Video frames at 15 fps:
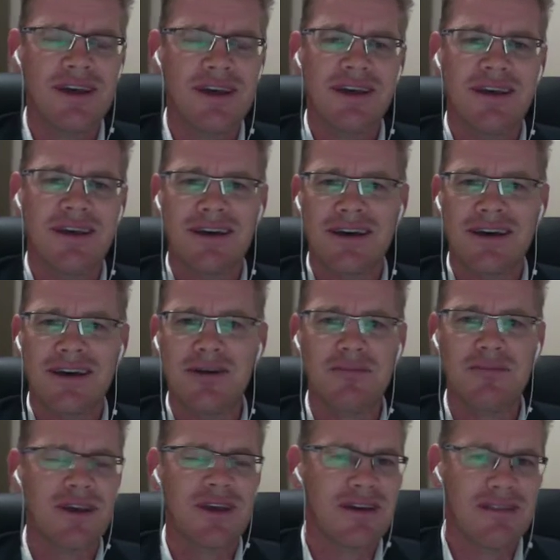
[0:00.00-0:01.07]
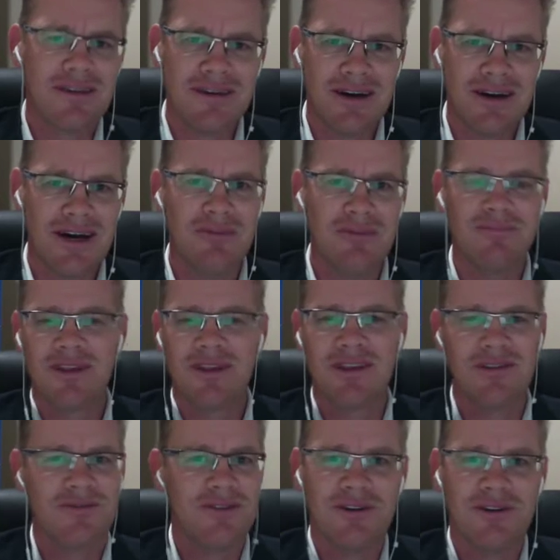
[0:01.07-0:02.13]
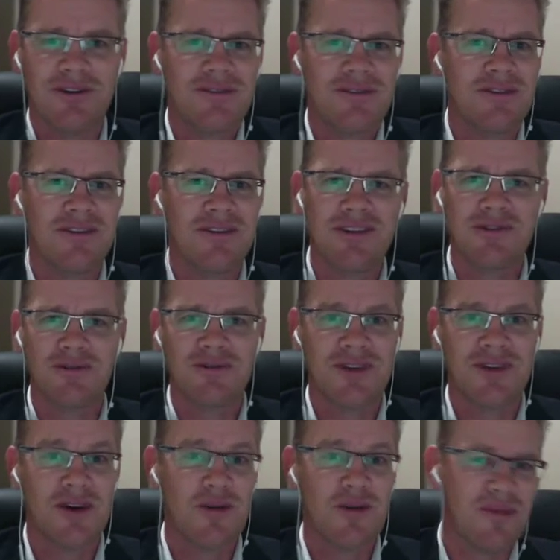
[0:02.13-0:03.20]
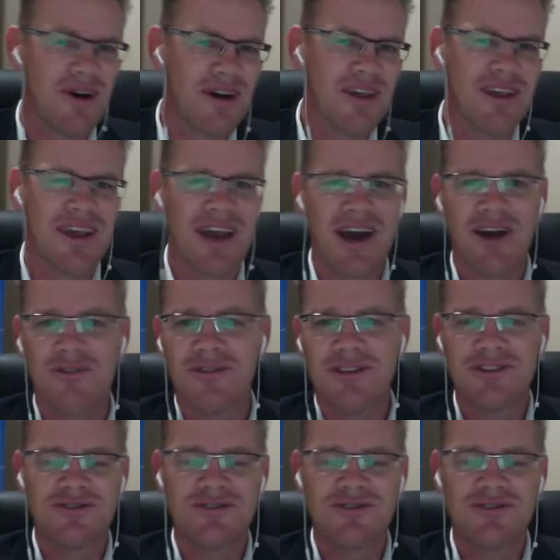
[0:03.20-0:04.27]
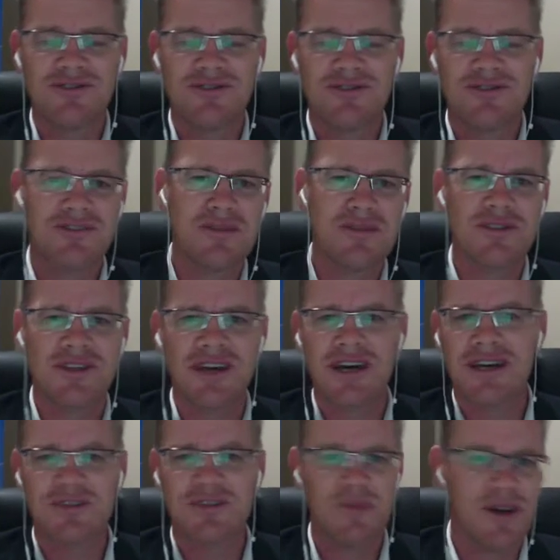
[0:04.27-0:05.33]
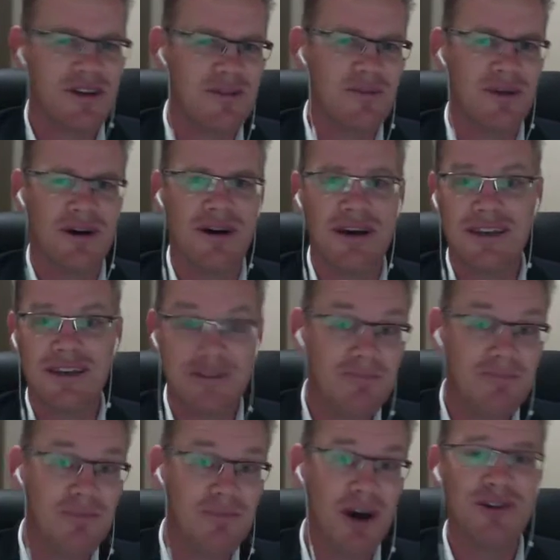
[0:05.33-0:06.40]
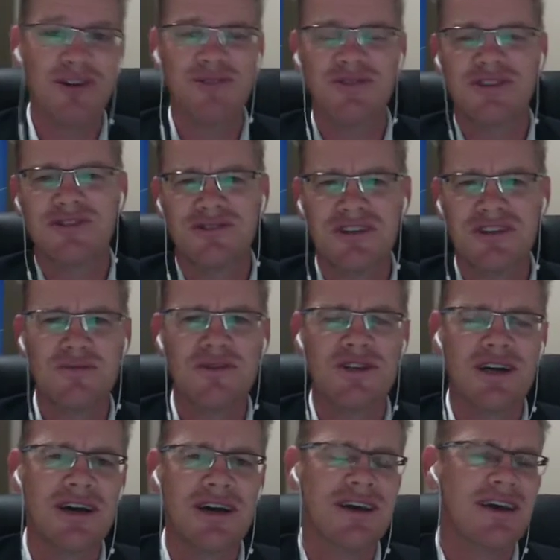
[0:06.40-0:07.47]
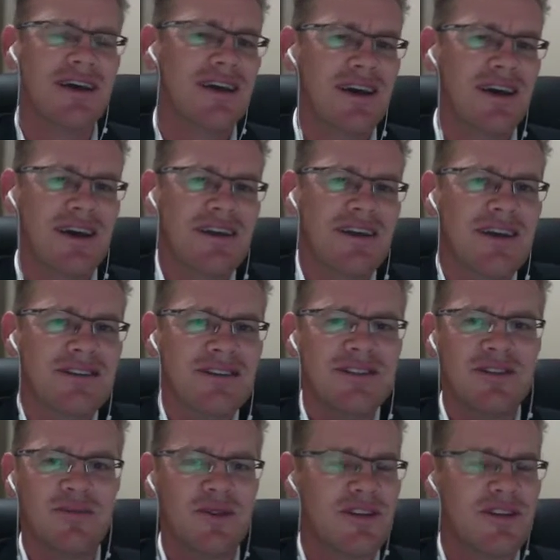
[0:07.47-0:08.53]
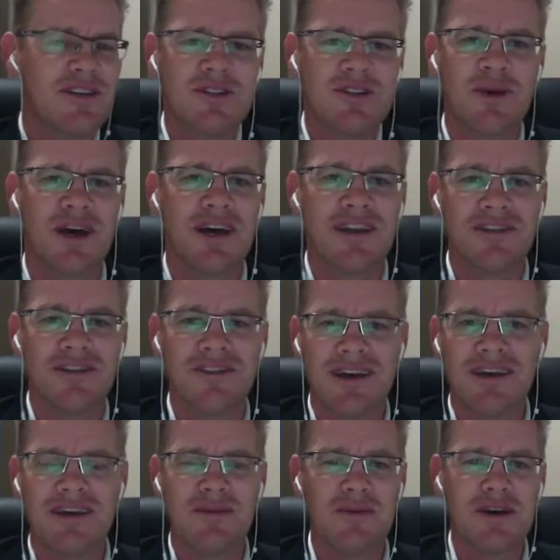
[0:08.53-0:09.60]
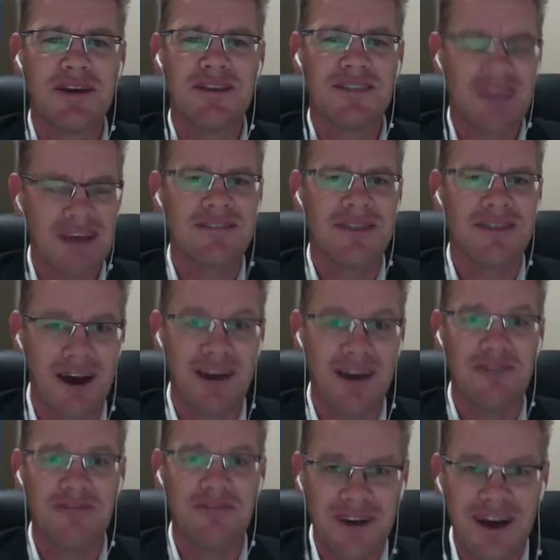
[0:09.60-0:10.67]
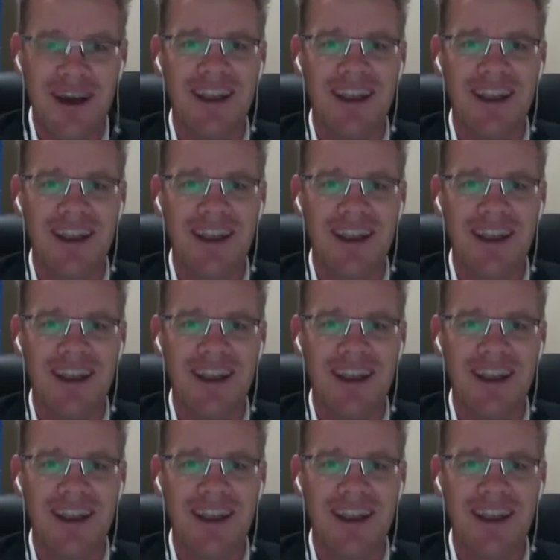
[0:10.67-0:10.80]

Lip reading: The guy in the first 2 years was able to buy the car off his dream chart. He's about to buy his boat off his dream chart. And just to participate in that, that's kind of fun.